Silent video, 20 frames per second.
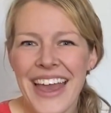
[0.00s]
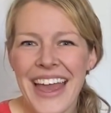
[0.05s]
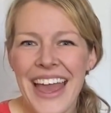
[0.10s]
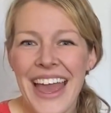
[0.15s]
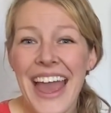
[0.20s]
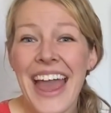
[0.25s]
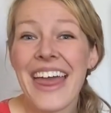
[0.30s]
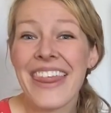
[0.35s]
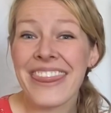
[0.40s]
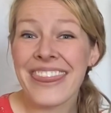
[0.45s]

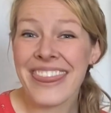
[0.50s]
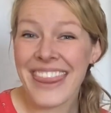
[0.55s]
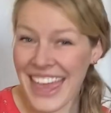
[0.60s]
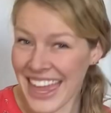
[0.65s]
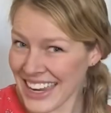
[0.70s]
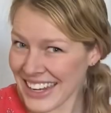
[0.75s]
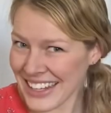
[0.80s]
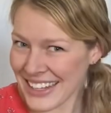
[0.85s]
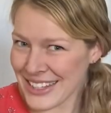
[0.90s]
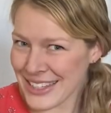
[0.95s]
And that
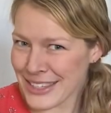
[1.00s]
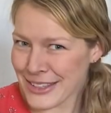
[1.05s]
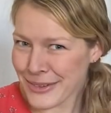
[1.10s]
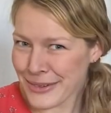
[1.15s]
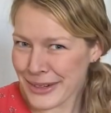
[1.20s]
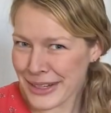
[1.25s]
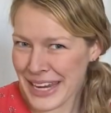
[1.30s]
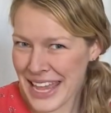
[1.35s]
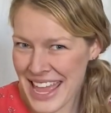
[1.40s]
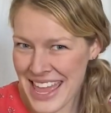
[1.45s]
is the
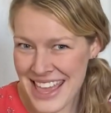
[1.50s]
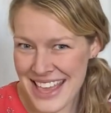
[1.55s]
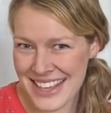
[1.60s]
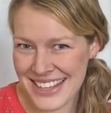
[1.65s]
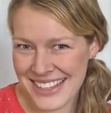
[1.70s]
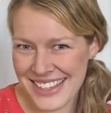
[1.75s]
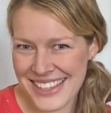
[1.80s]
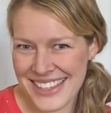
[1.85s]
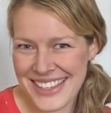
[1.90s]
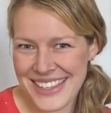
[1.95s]
word
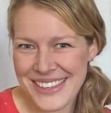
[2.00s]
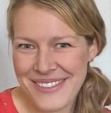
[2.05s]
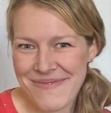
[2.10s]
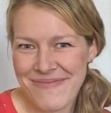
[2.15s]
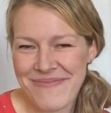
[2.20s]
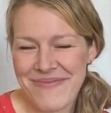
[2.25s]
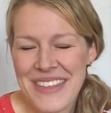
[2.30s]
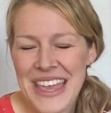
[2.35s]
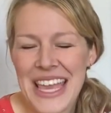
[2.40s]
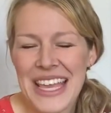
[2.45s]
his.
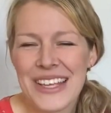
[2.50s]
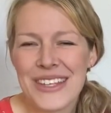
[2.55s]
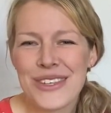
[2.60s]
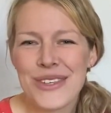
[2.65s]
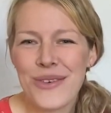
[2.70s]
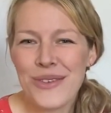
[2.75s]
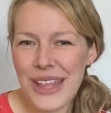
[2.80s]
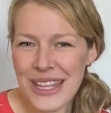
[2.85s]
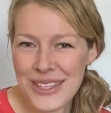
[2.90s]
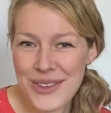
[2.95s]
So
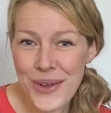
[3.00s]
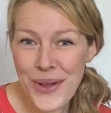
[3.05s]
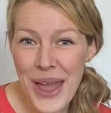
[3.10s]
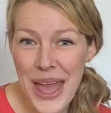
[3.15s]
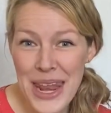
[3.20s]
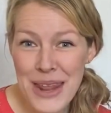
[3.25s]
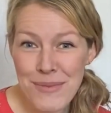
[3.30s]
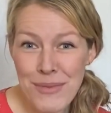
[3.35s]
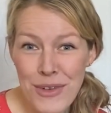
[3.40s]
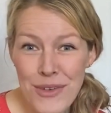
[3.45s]
let's go ahead
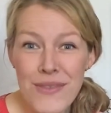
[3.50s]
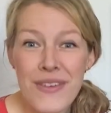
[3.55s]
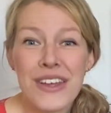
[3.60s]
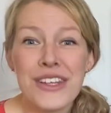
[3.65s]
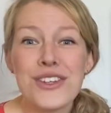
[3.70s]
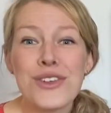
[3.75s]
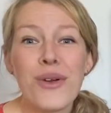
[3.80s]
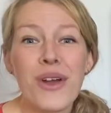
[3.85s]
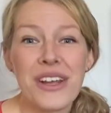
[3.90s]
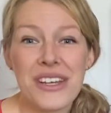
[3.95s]
and move on
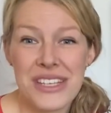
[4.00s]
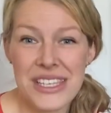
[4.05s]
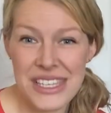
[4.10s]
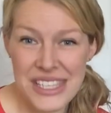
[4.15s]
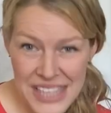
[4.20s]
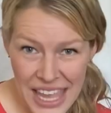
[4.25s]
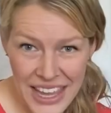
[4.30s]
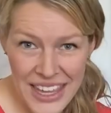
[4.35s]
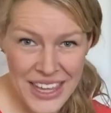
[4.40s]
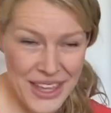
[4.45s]
to our
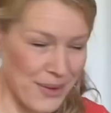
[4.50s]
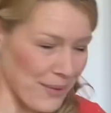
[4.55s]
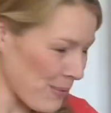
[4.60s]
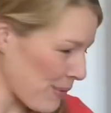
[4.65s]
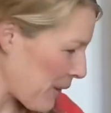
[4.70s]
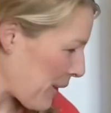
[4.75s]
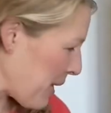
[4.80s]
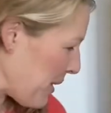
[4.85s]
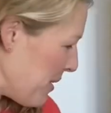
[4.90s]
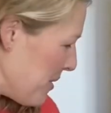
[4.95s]
second
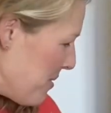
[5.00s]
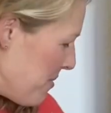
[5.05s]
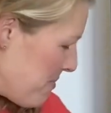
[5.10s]
word.